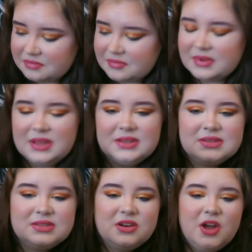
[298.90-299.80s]

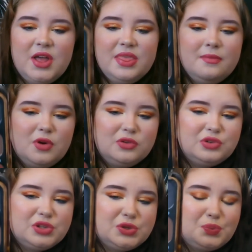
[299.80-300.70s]
it's not the
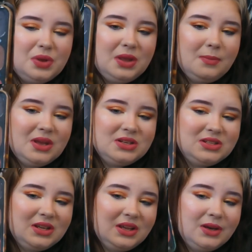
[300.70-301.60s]
most
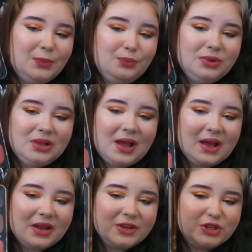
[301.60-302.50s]
pigmented black
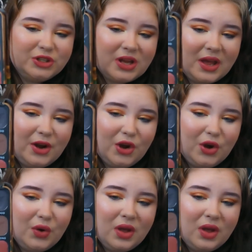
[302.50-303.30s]
shadow.